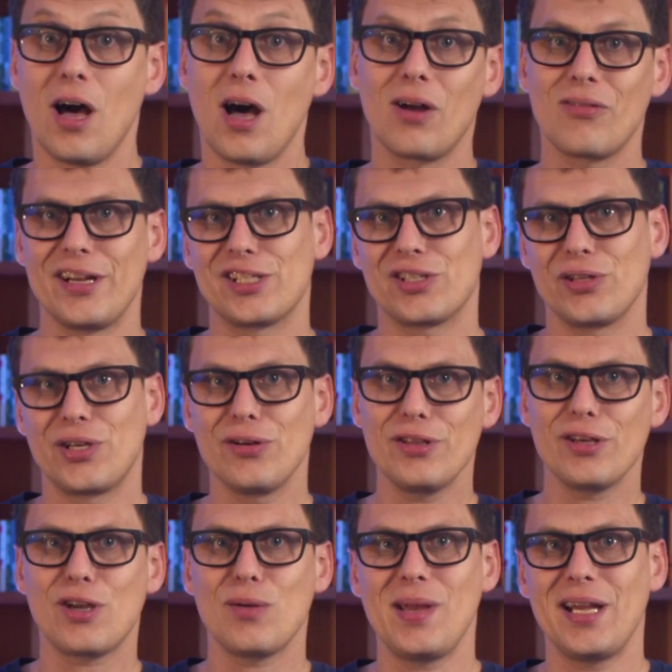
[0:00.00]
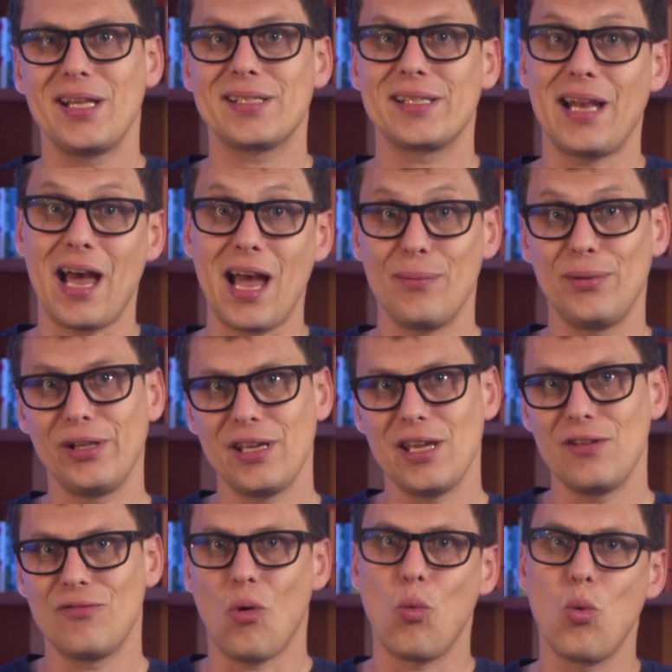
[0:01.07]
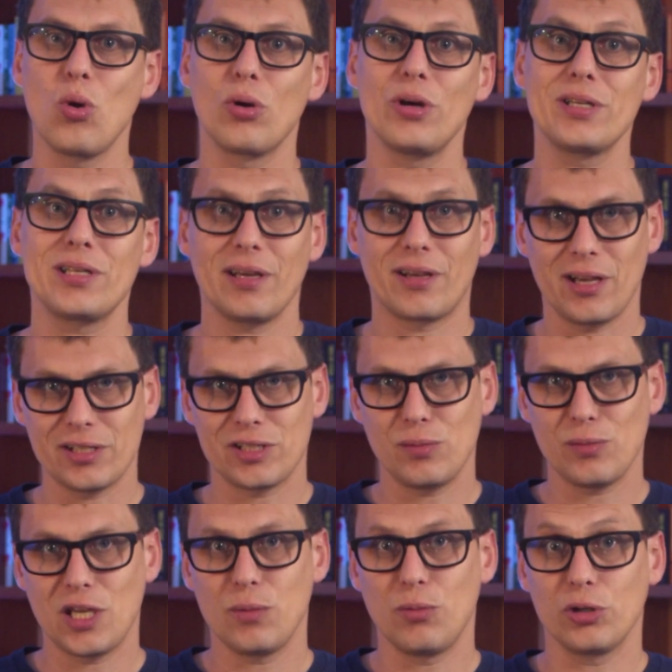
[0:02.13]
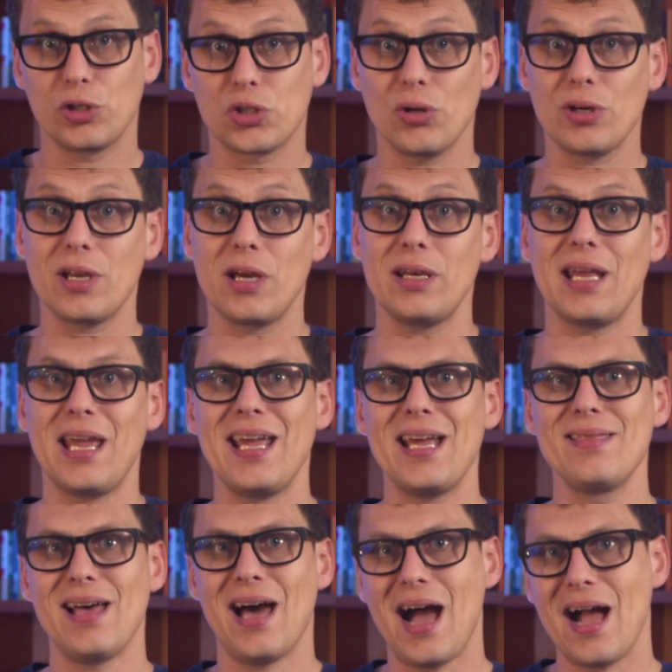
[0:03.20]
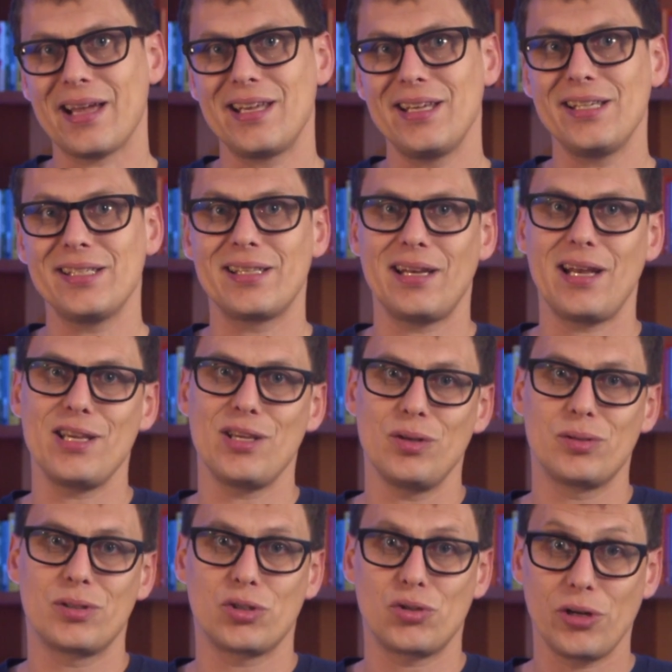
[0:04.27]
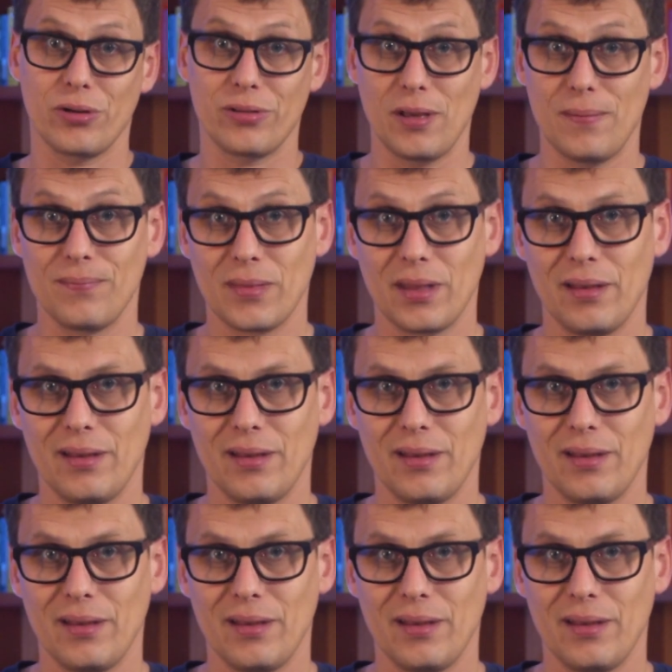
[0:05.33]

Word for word: All right, so here are the commands that I believe warrant a custom keyboard shortcut and the hotkeys that I use to trigger them.